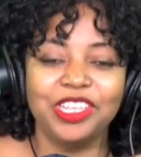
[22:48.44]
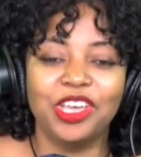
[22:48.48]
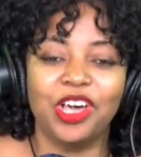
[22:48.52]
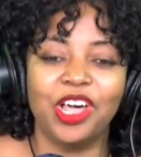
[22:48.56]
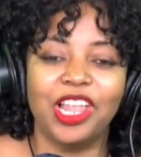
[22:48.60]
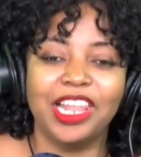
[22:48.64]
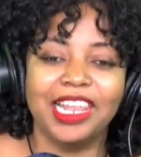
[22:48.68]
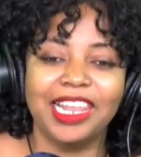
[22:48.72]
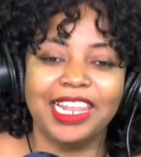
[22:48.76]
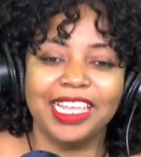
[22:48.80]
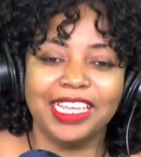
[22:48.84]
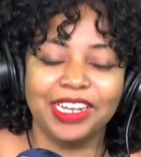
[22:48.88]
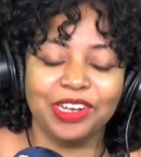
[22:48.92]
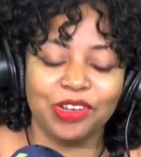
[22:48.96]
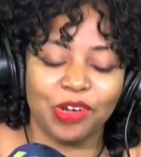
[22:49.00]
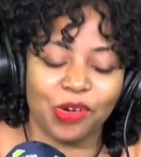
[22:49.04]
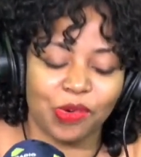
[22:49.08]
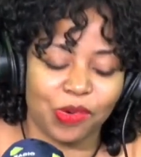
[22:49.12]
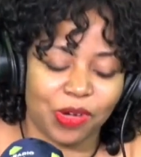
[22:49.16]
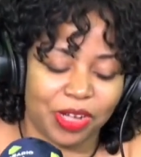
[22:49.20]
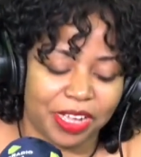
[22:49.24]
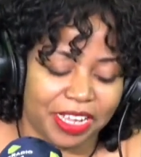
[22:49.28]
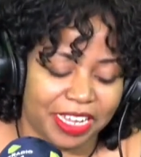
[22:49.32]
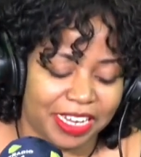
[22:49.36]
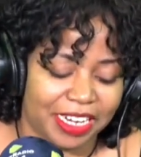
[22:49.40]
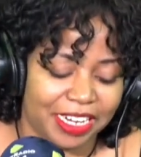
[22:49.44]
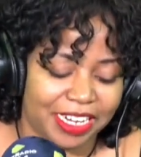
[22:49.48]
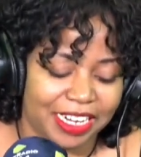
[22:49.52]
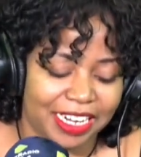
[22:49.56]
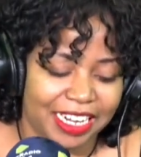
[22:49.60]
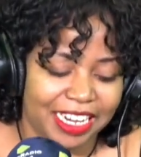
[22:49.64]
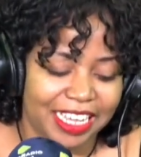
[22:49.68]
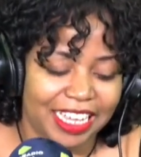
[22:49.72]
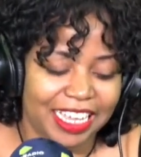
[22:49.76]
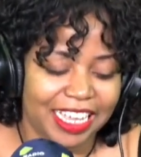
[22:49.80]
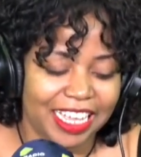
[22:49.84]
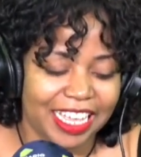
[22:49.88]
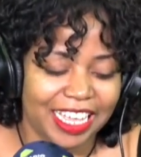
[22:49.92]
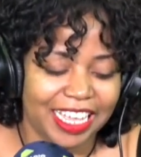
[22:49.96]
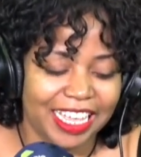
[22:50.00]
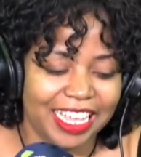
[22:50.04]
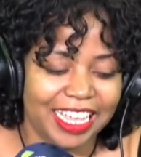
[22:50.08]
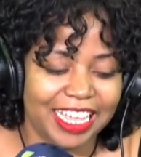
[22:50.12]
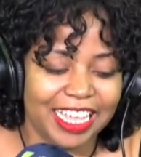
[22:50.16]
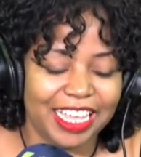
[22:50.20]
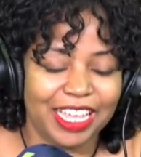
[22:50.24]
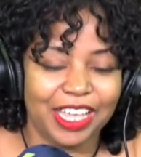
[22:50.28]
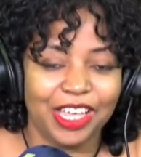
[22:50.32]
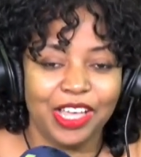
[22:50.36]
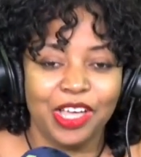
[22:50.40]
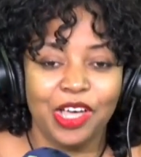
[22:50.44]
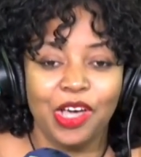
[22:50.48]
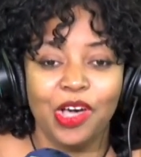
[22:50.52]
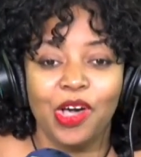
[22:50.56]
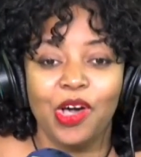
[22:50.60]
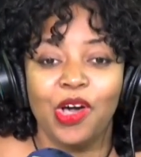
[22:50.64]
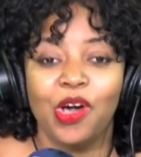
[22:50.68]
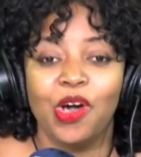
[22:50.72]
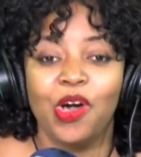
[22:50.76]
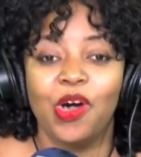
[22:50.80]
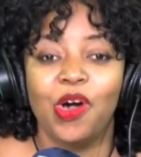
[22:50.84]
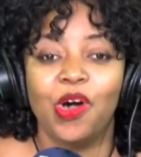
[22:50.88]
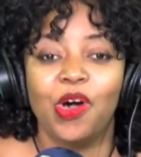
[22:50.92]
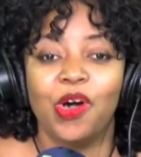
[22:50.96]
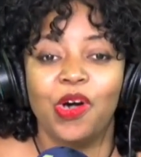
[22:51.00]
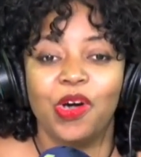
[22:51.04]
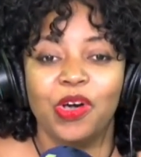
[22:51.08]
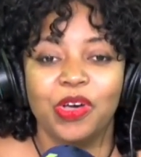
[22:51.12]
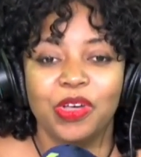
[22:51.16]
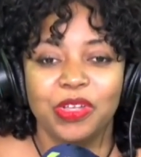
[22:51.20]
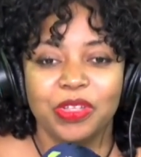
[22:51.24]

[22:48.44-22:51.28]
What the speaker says: Money can work now. We can work with Victoria's budget.